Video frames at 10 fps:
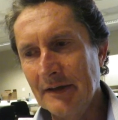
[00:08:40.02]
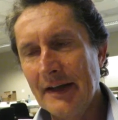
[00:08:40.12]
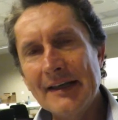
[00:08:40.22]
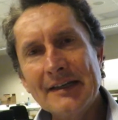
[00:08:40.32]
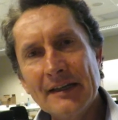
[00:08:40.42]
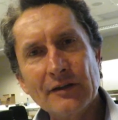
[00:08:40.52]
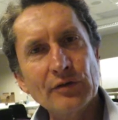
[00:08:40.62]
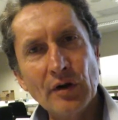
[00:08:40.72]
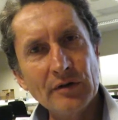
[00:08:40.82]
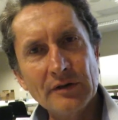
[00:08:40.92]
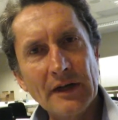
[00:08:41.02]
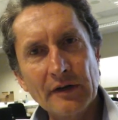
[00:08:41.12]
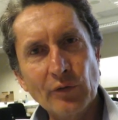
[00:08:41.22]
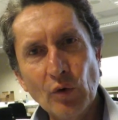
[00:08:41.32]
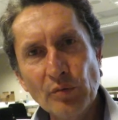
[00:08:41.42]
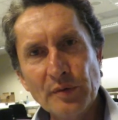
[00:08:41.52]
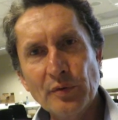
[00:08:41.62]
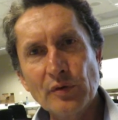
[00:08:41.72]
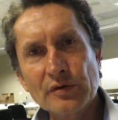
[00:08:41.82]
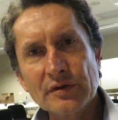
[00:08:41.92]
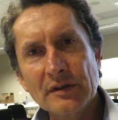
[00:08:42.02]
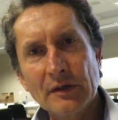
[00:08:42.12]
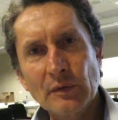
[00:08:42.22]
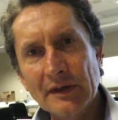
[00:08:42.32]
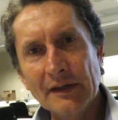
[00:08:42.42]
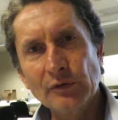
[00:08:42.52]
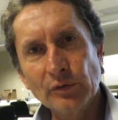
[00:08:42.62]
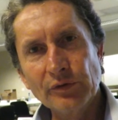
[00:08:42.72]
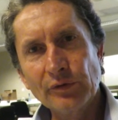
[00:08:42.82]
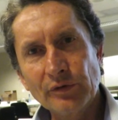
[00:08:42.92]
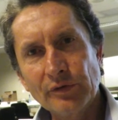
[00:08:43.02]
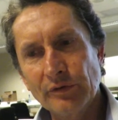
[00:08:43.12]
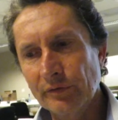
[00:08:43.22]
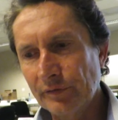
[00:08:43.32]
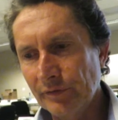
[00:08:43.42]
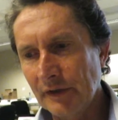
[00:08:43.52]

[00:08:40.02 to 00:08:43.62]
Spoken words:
lately grown out of all proportion, and one gets all sorts of